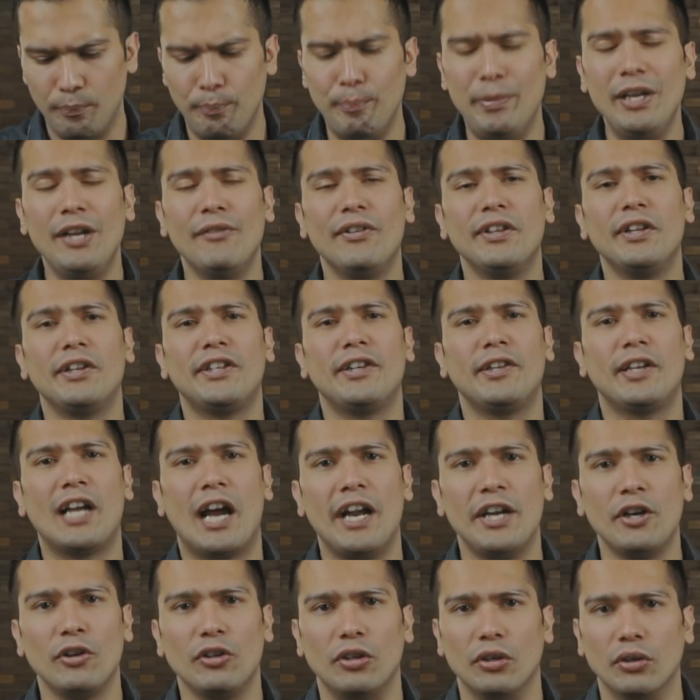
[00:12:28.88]
be with the
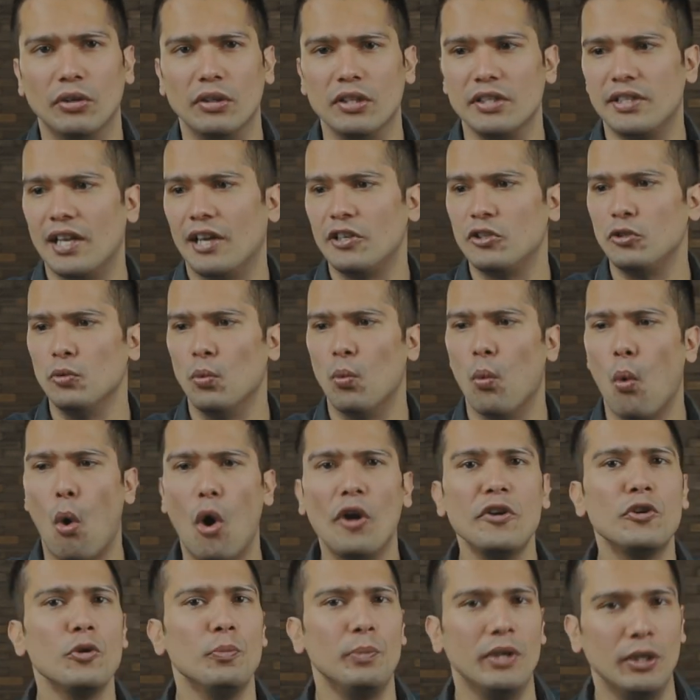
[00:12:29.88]
kind of girls that you
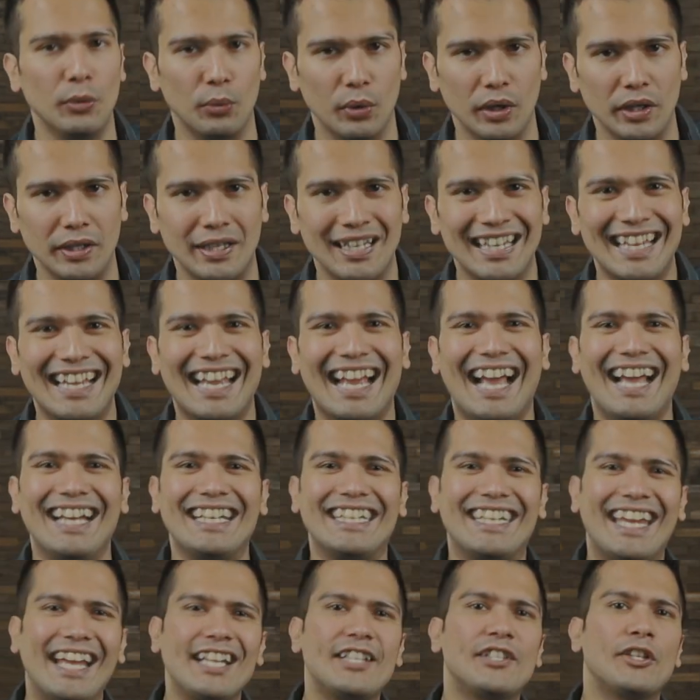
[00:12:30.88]
want to be with,
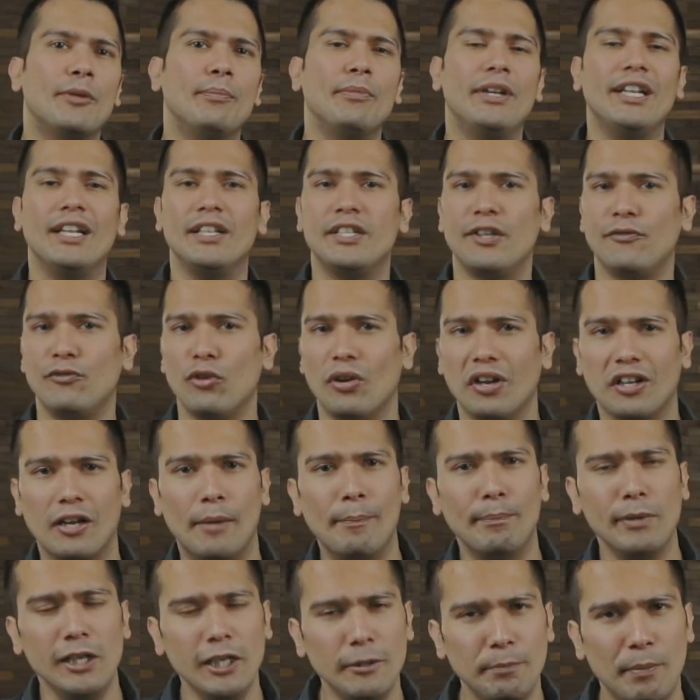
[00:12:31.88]
and get some dates. If you're a
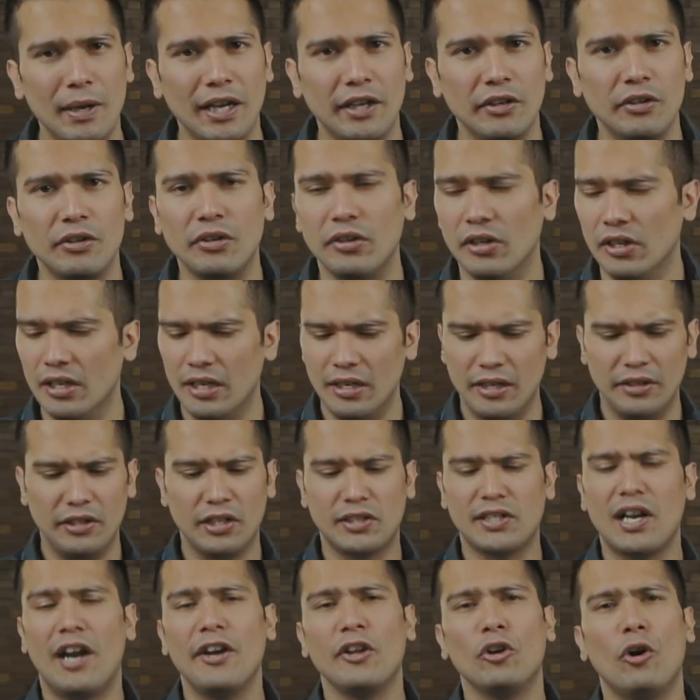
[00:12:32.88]
complete beginner, the
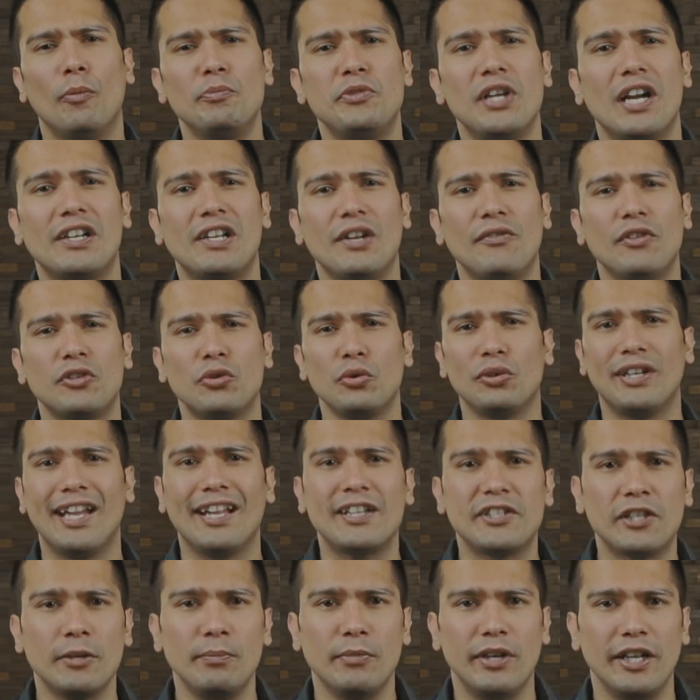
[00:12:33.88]
starting objective is to
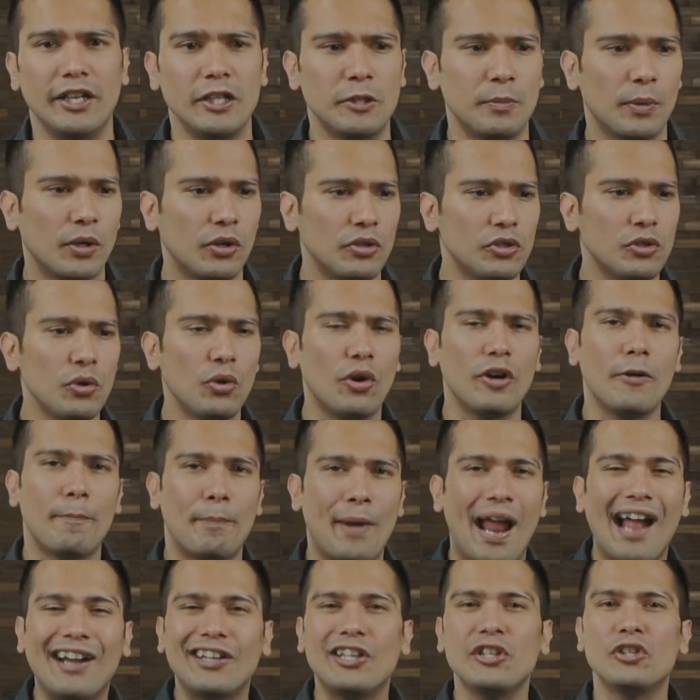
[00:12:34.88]
get some dates, because you got to
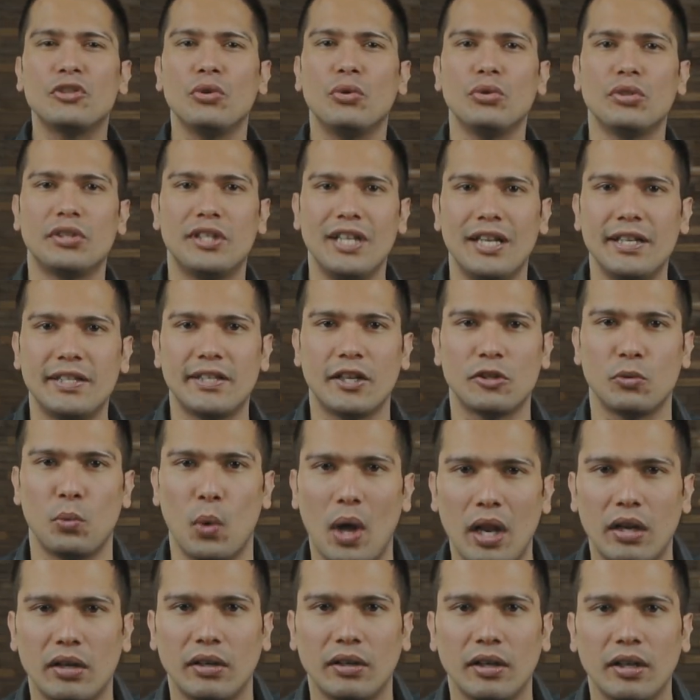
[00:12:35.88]
practice those dates as
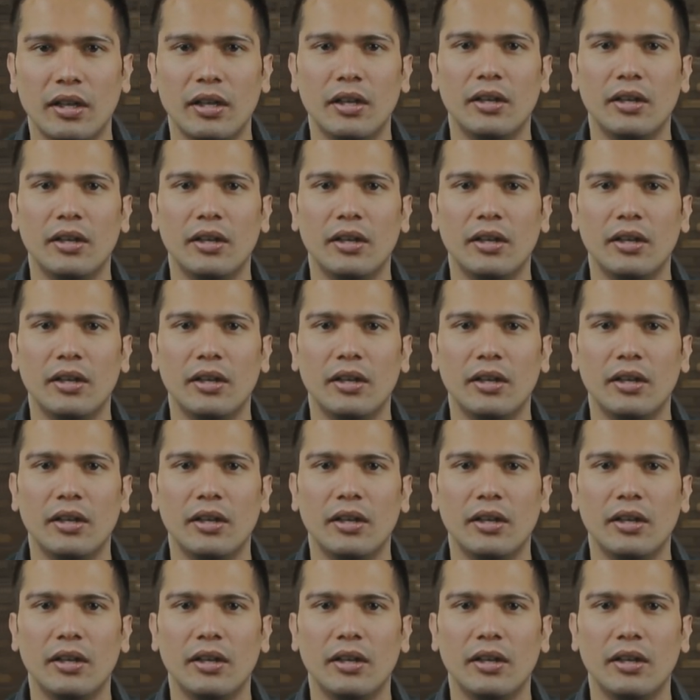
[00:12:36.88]
well.